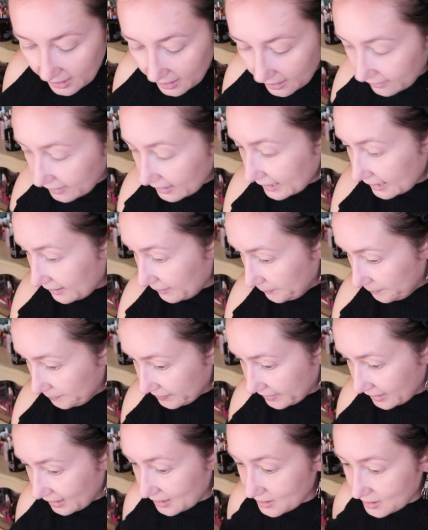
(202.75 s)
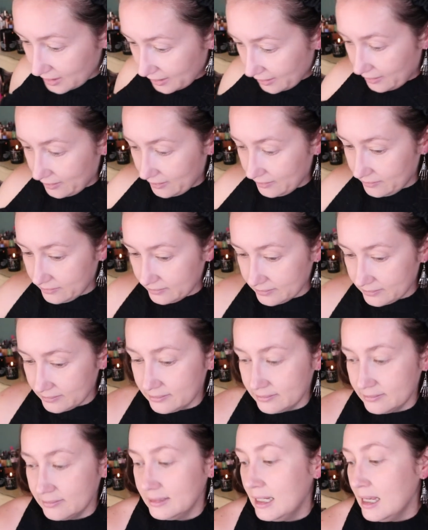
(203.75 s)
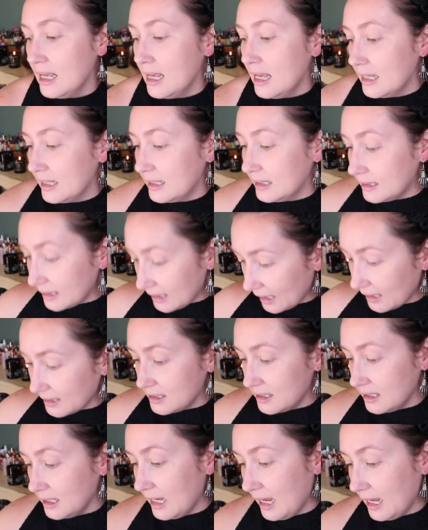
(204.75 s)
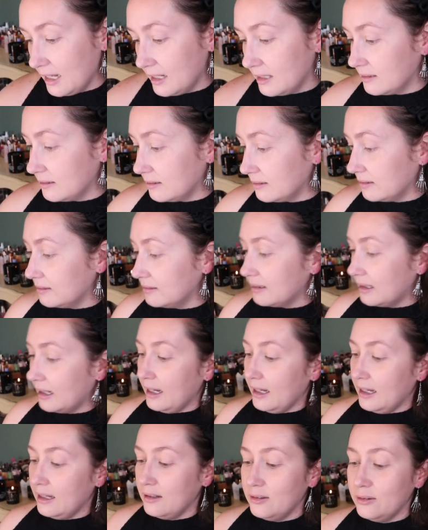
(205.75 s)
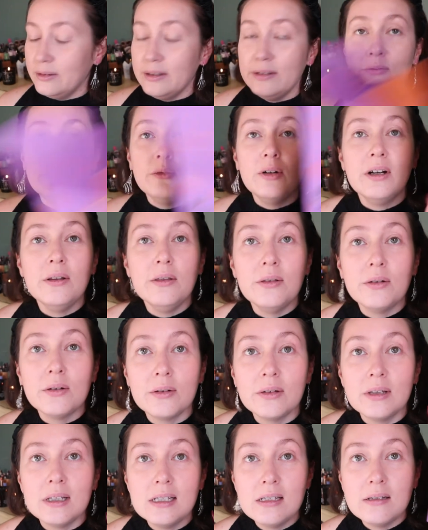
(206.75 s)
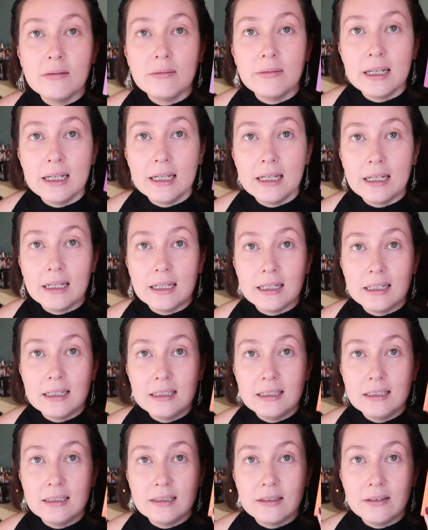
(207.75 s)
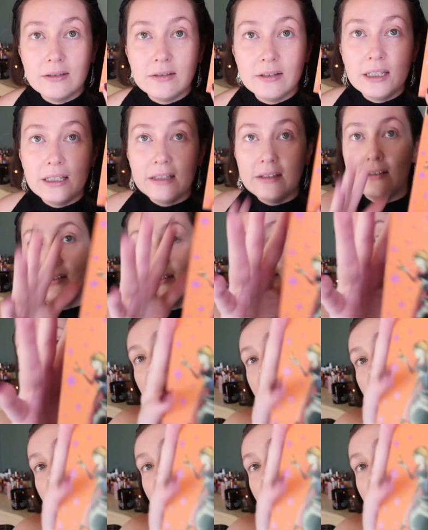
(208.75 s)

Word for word: Okay, so that's the candle. I don't even want to throw this away. It's so cute.